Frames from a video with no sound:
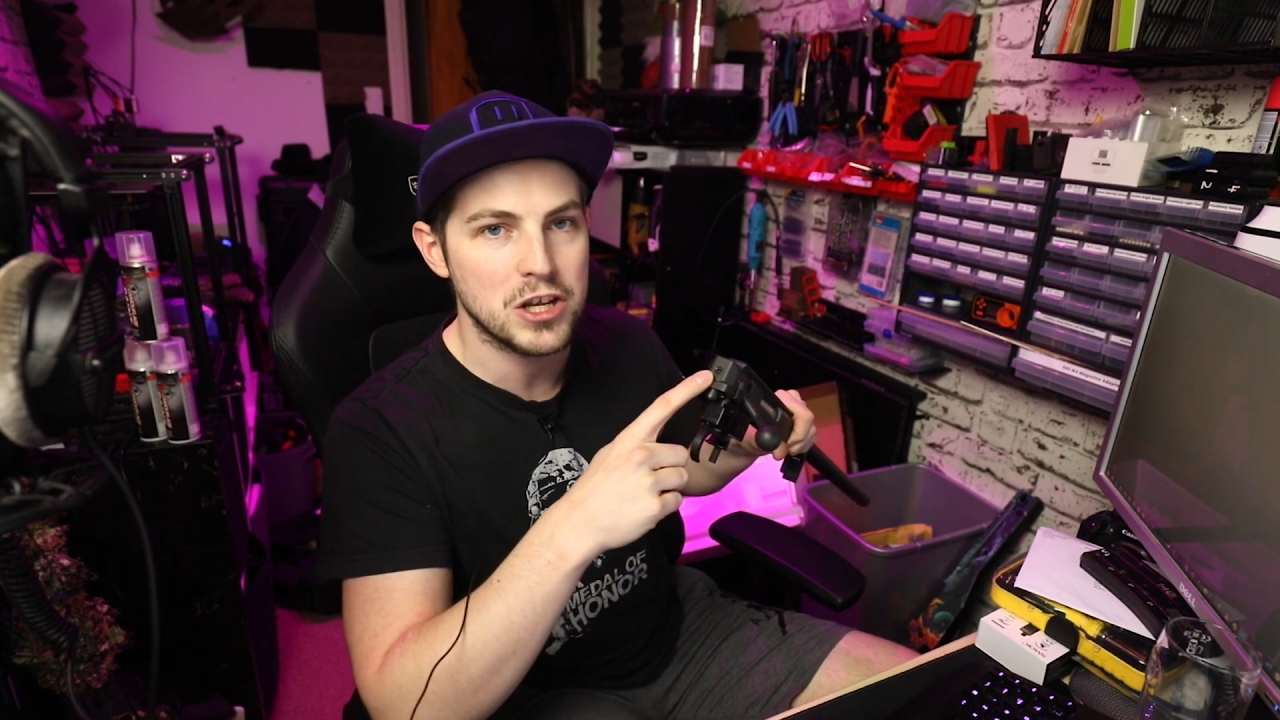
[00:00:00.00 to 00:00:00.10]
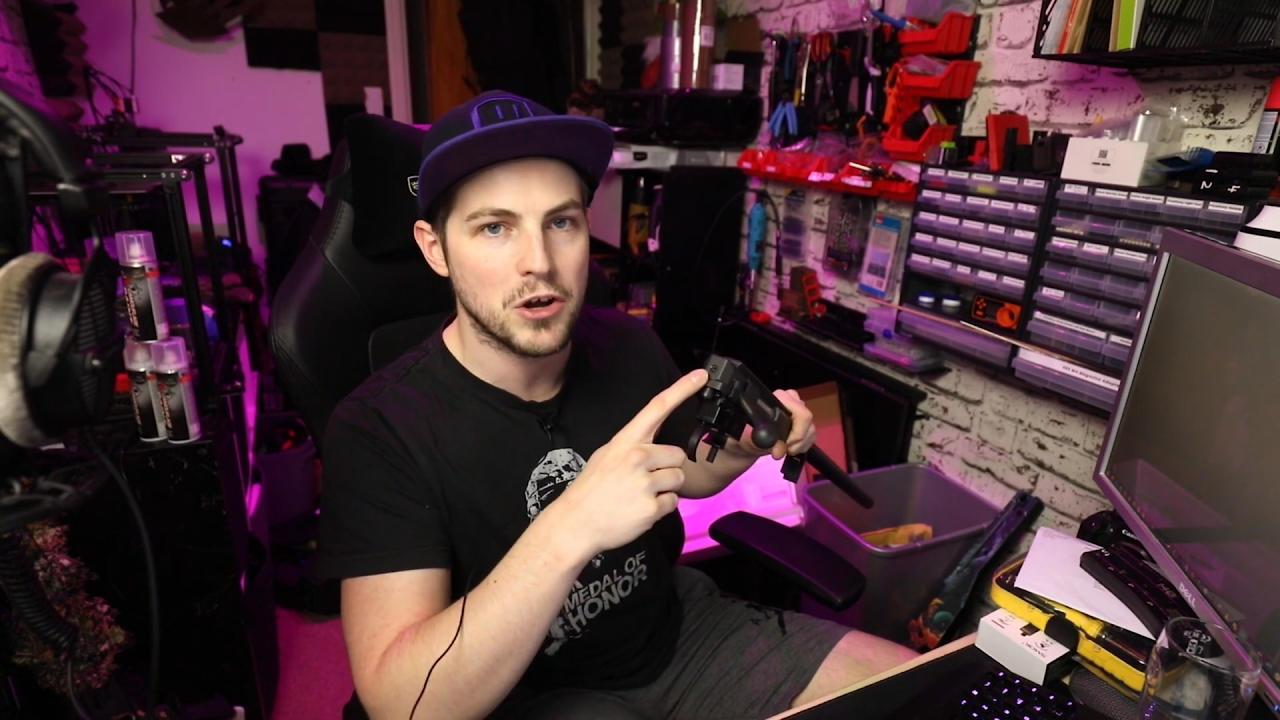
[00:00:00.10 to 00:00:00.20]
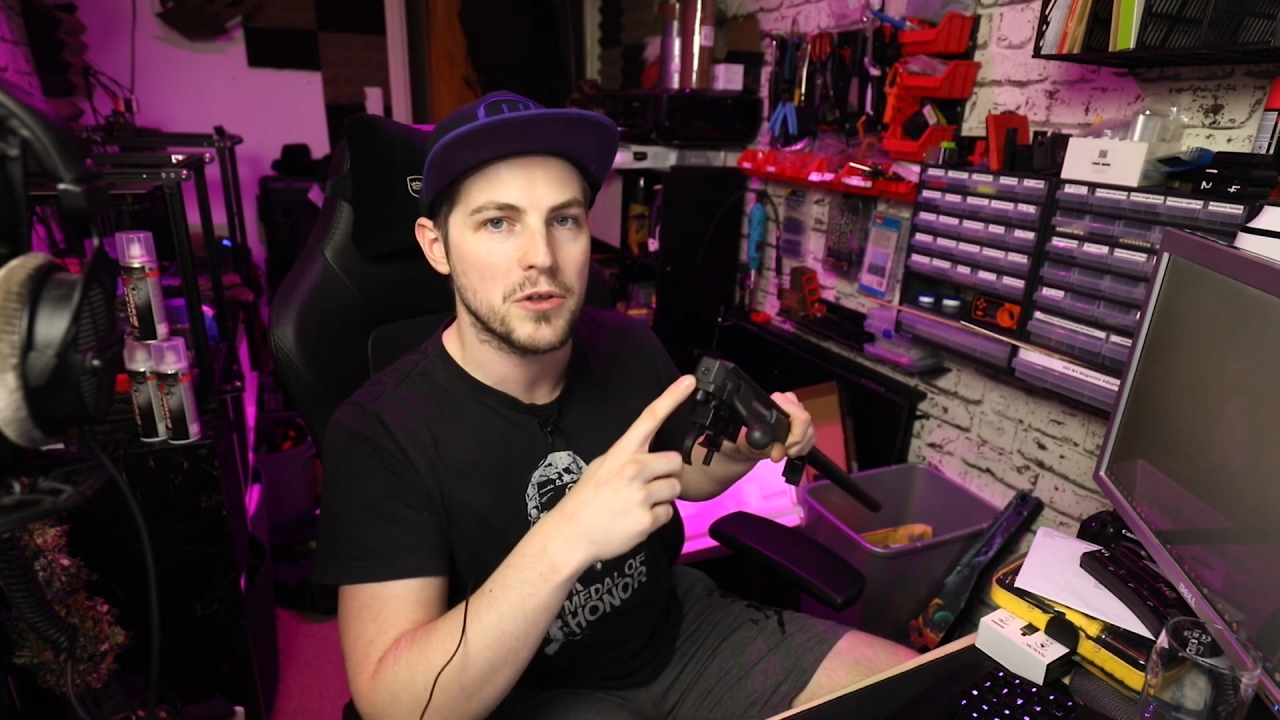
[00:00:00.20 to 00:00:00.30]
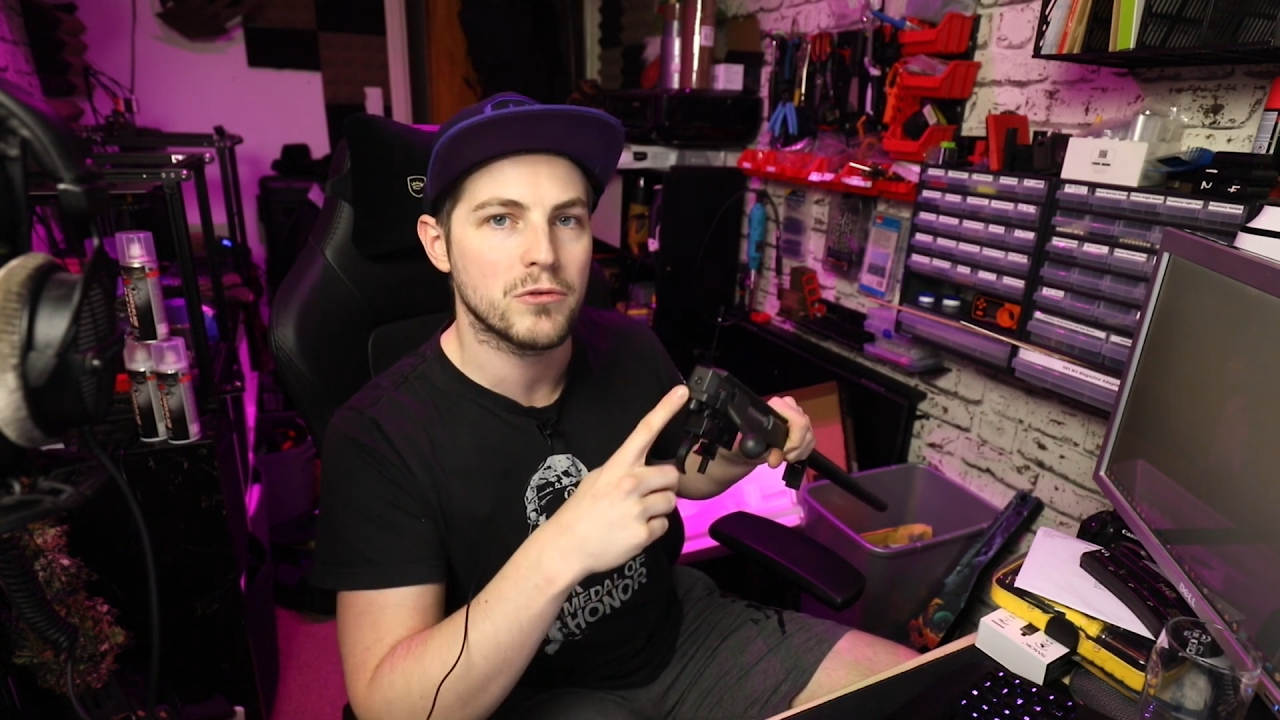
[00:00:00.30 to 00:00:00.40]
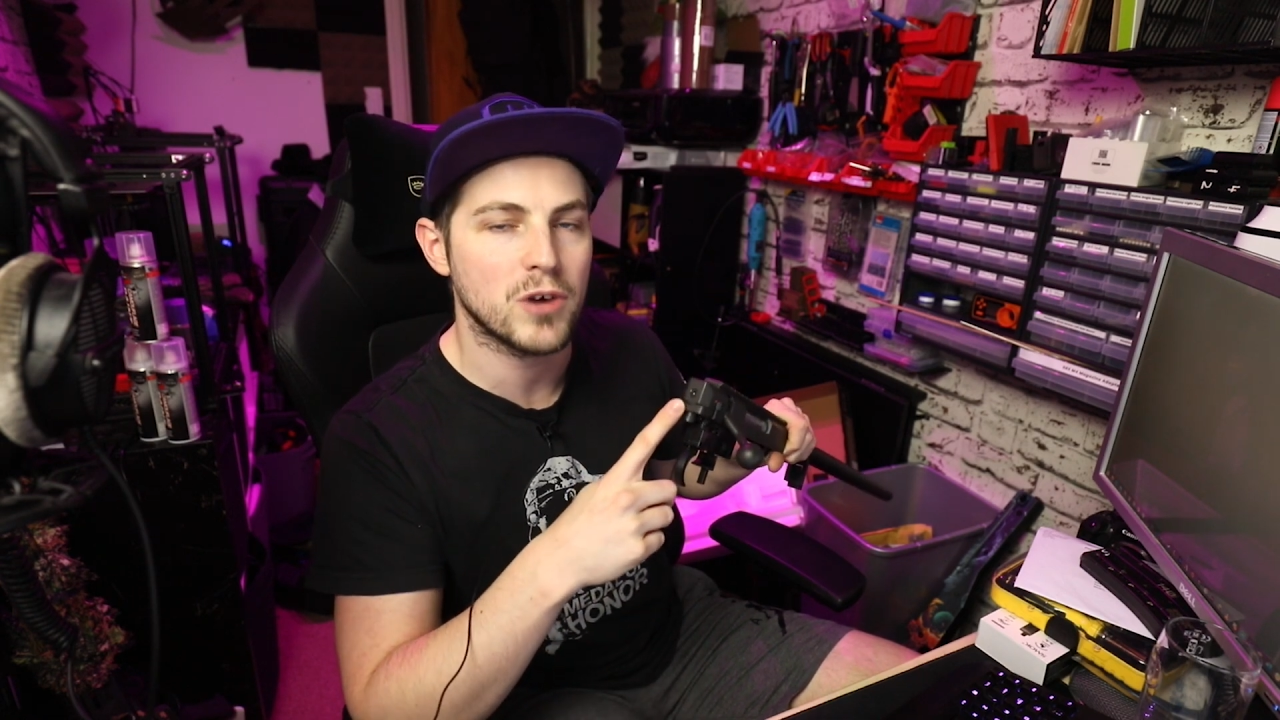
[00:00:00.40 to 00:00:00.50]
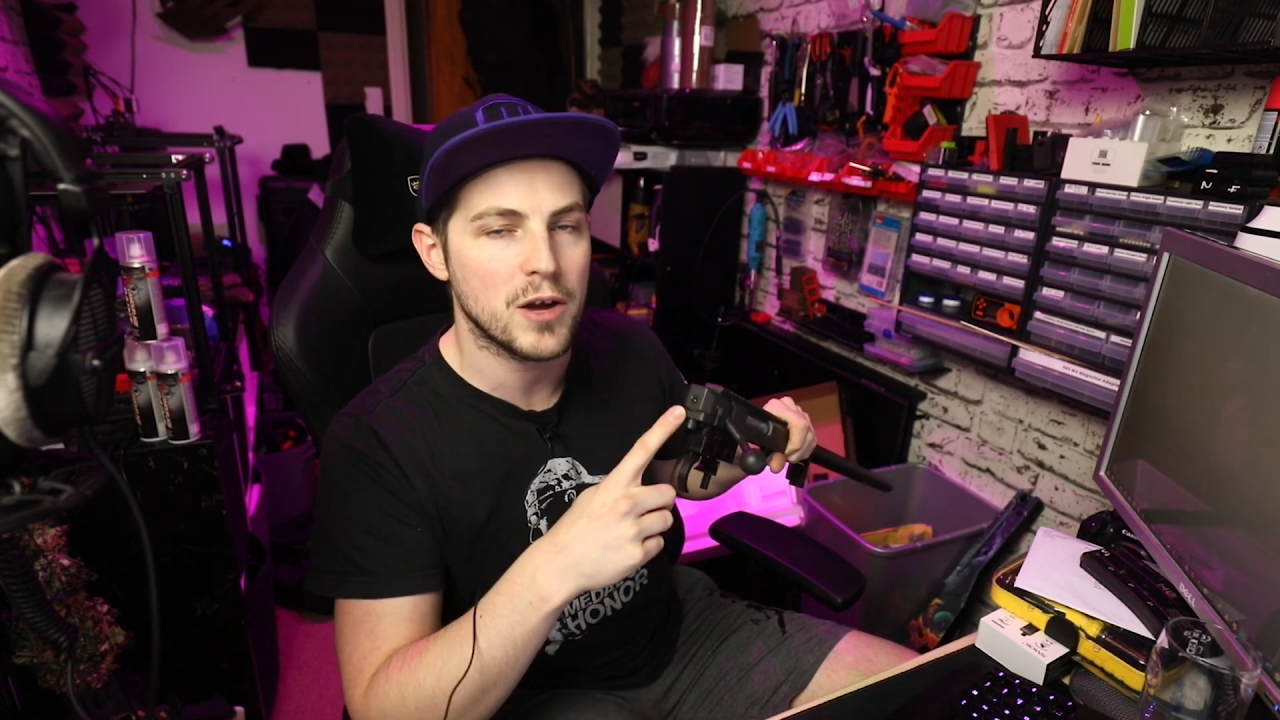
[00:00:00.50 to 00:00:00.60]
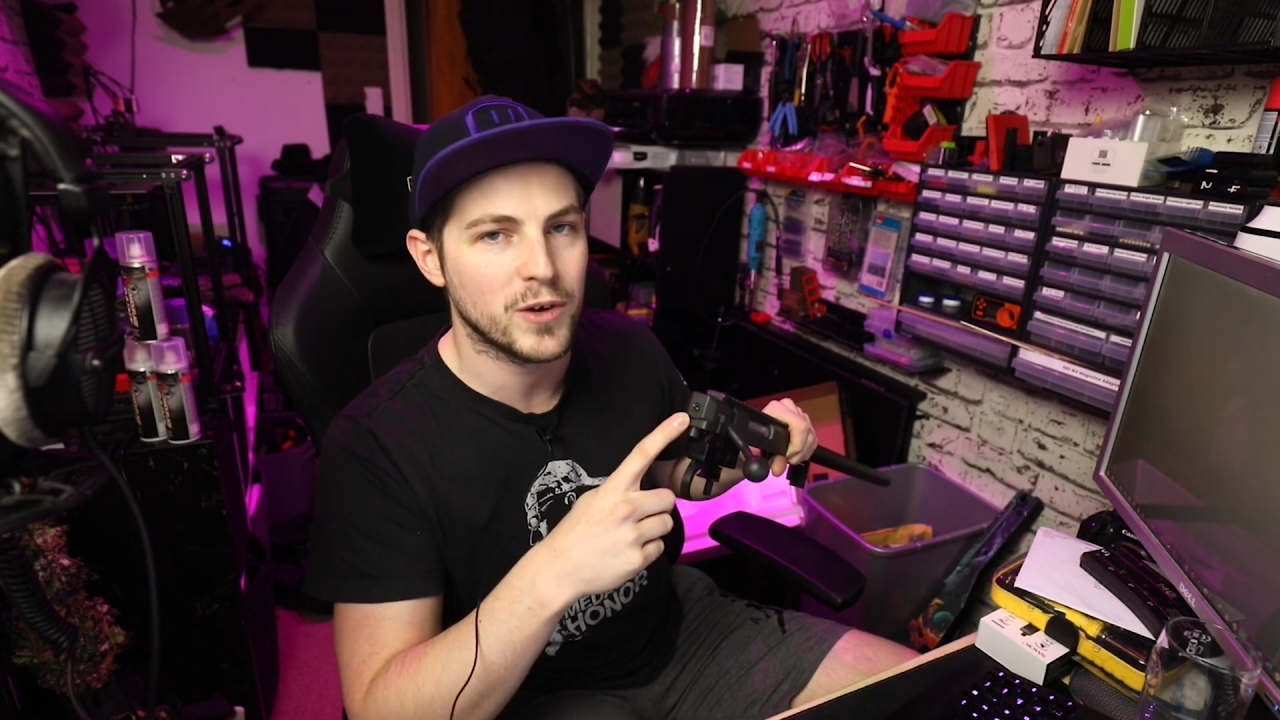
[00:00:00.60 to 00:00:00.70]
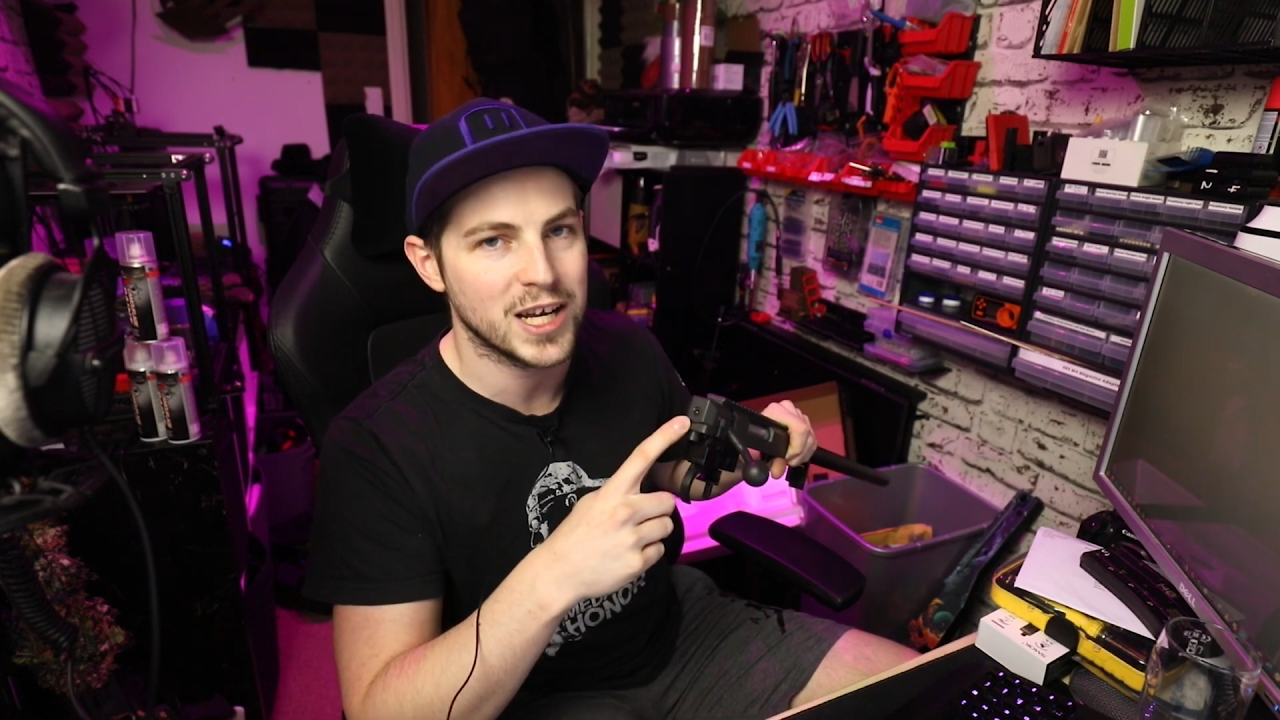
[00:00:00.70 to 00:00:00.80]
know the rifle